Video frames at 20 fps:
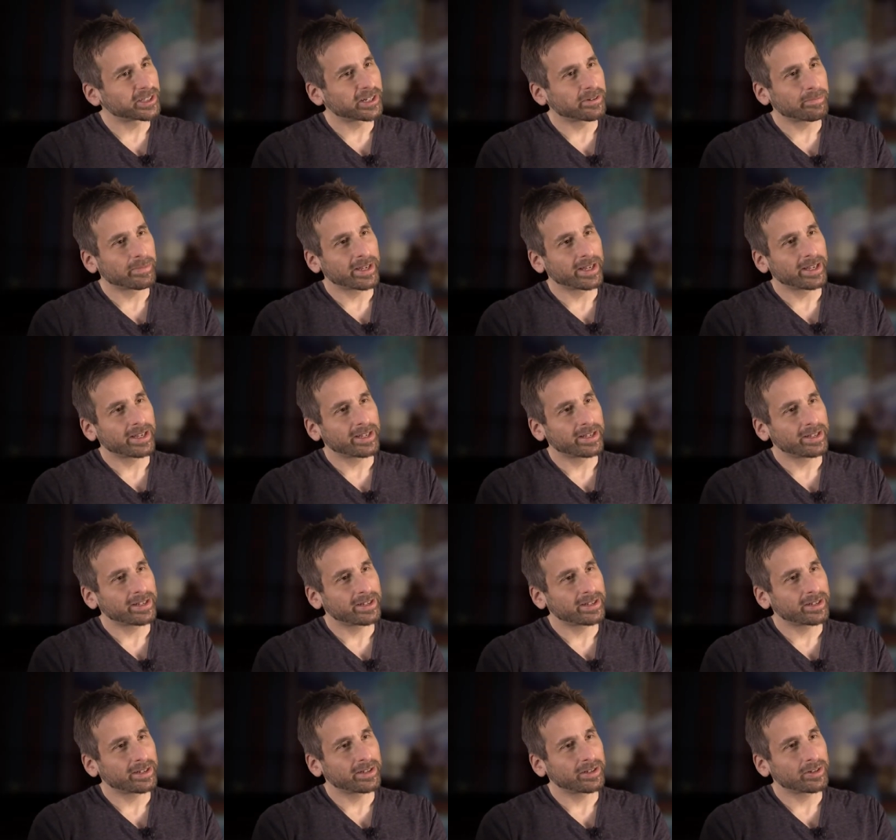is gonna be,
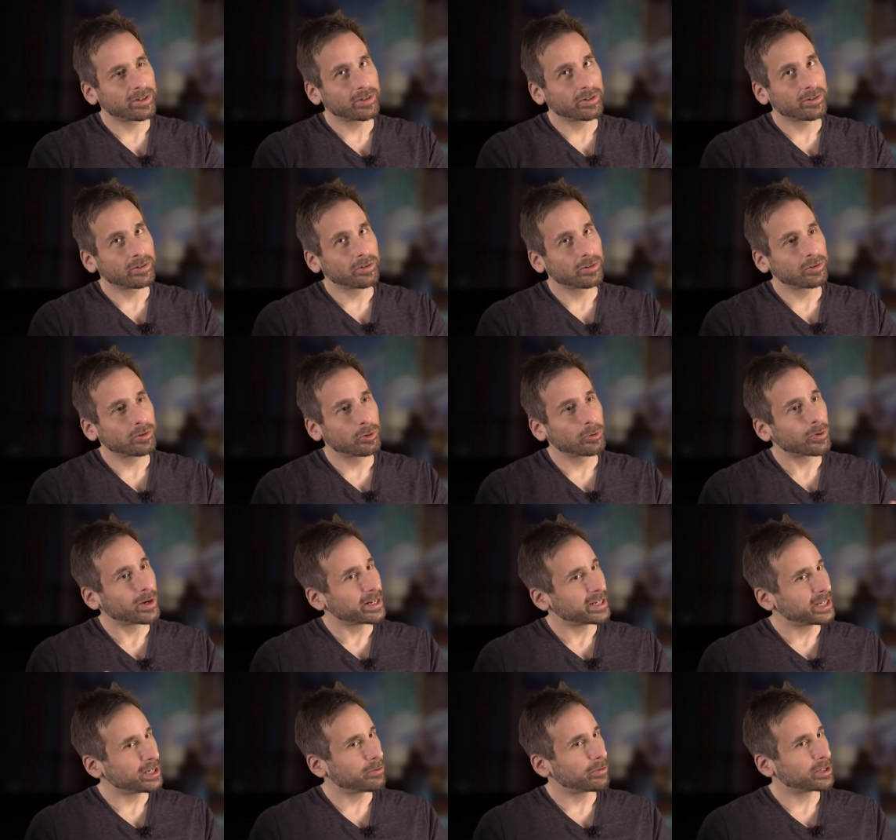who do
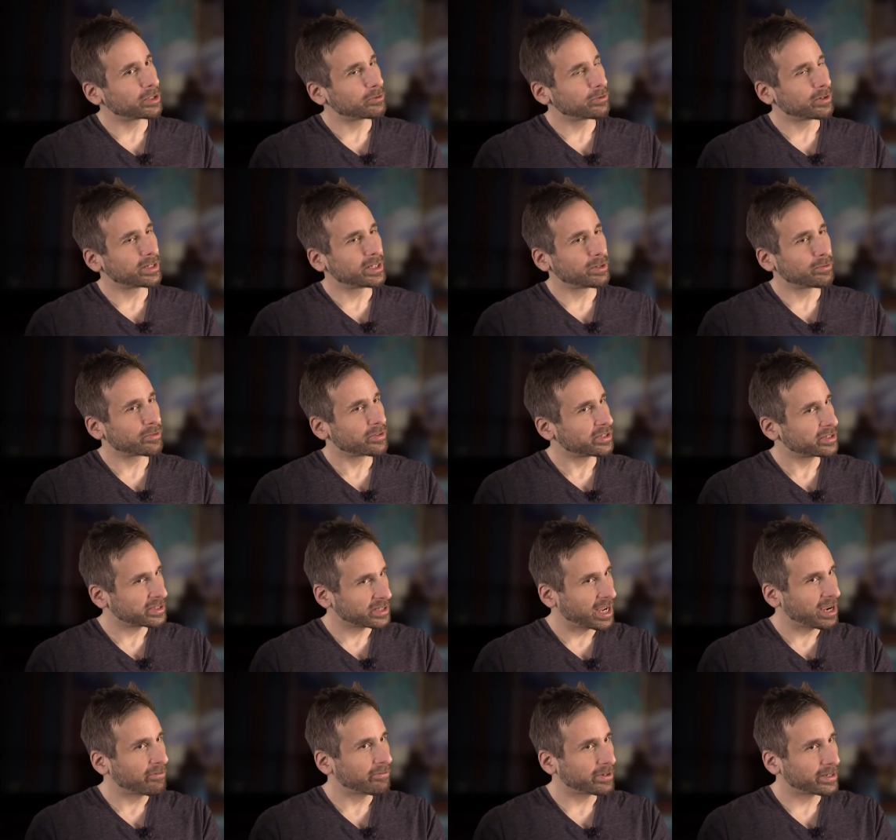I deal with? Do I deal with the
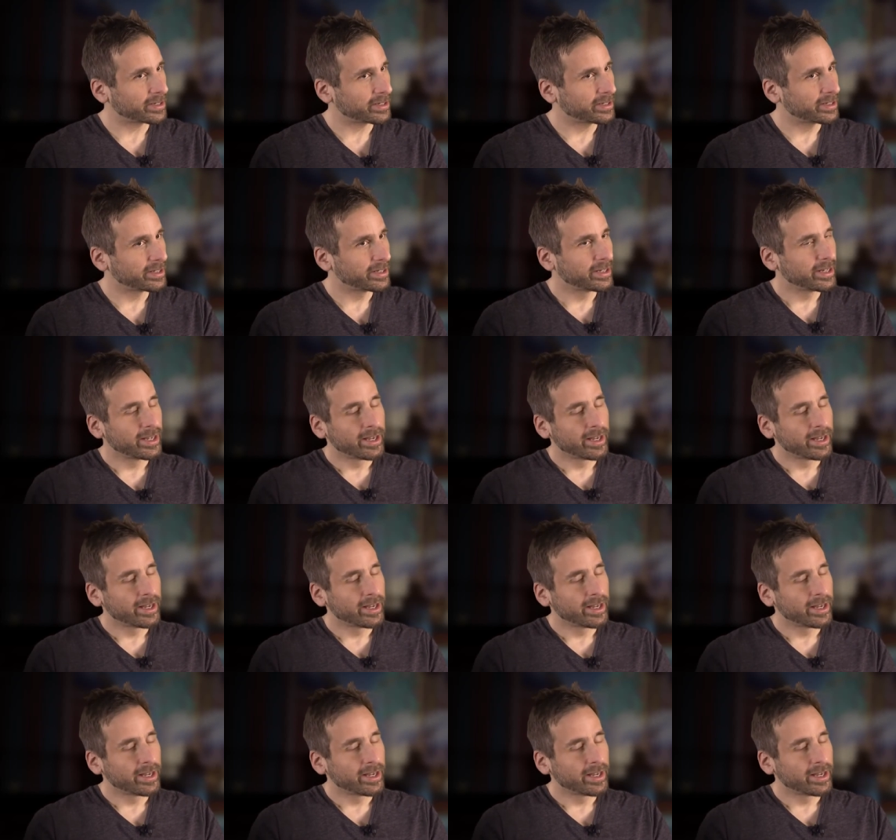Siren?